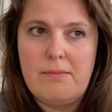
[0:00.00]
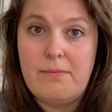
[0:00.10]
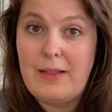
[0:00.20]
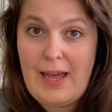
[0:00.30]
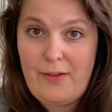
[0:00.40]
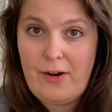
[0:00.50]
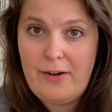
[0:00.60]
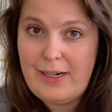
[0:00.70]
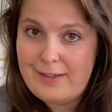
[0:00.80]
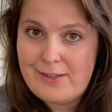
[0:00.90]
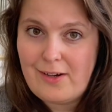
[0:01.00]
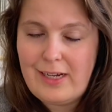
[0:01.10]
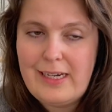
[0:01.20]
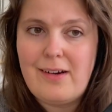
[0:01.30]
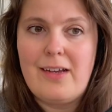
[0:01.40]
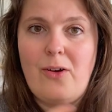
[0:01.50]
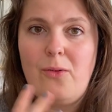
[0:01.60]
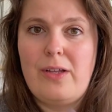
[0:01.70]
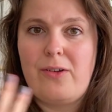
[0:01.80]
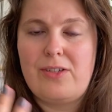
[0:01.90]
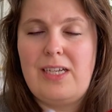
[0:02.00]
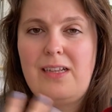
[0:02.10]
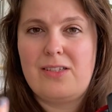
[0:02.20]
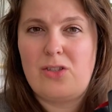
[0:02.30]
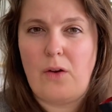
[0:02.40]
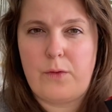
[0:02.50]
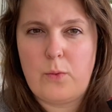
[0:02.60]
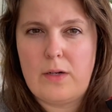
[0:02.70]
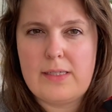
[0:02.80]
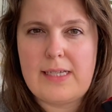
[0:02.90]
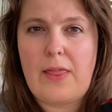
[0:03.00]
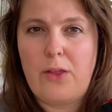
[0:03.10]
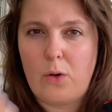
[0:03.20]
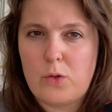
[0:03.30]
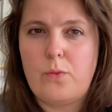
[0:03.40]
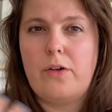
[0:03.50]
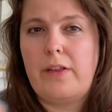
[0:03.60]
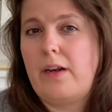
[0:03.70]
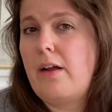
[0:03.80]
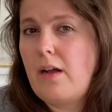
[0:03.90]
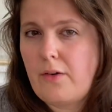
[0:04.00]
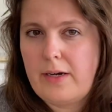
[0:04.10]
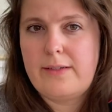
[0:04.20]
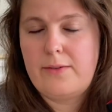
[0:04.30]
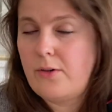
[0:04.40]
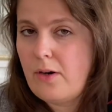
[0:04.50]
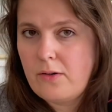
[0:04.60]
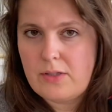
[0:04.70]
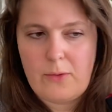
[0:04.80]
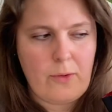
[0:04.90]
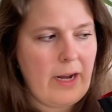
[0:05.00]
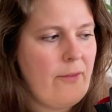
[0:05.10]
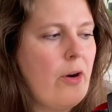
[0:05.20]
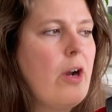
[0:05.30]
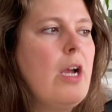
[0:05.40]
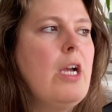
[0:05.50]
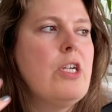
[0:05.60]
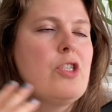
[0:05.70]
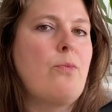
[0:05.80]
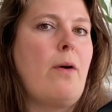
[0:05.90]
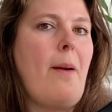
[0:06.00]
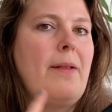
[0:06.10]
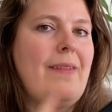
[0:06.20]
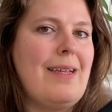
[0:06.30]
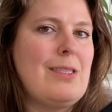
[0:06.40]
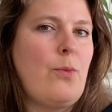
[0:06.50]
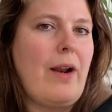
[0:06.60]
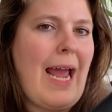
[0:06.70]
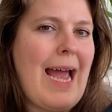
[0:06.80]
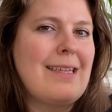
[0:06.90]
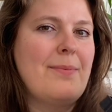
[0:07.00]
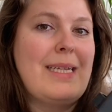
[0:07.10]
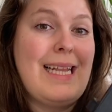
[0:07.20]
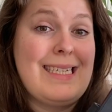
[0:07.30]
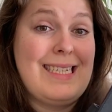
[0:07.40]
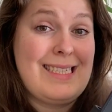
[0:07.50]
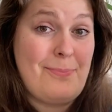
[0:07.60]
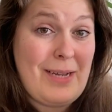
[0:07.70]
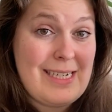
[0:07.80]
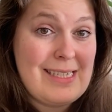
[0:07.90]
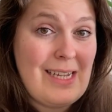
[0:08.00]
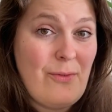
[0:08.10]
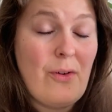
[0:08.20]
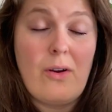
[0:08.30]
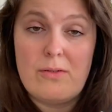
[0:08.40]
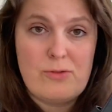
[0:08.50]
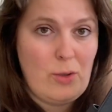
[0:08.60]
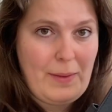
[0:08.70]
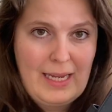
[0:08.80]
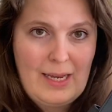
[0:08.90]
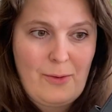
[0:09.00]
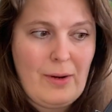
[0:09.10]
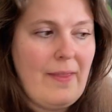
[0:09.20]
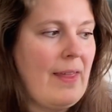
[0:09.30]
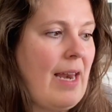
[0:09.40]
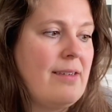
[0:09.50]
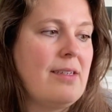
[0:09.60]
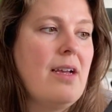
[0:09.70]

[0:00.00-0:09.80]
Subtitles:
leather inside. I only could see the soft ones, and those were the 900 euros and whatever. So probably this one has been less expensive to begin with. And